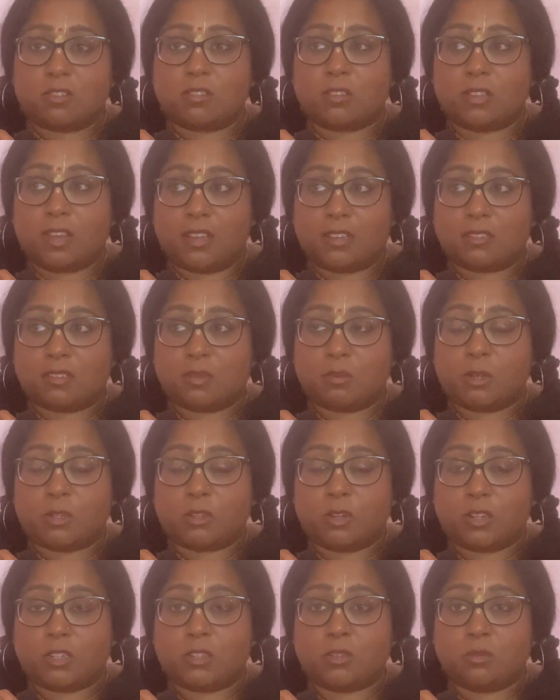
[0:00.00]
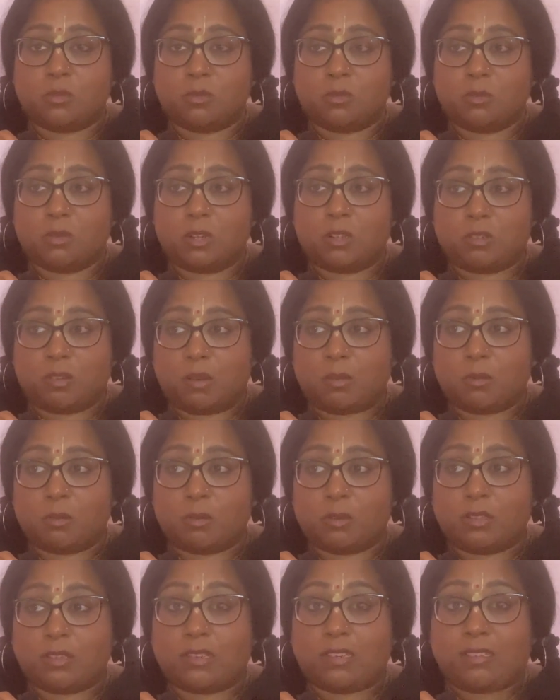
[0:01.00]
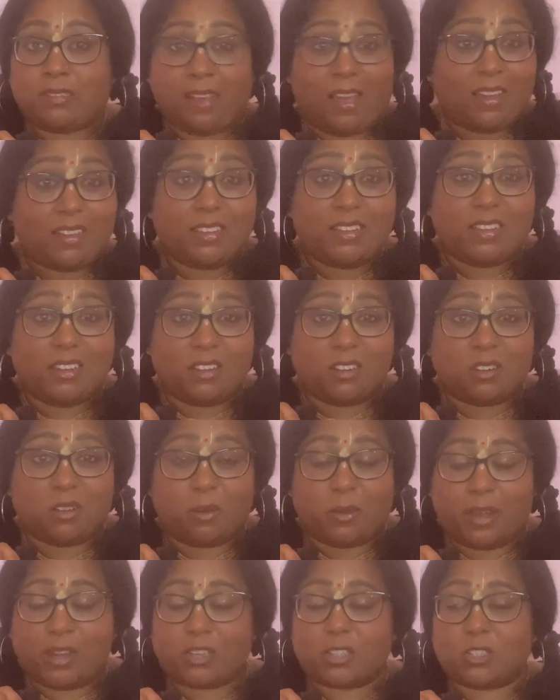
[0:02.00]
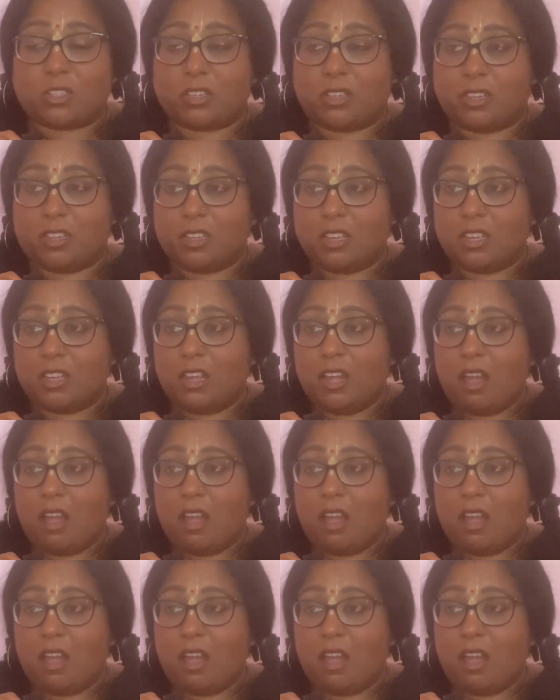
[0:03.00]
So the last time I tried to do a drama was exactly a year ago, actually.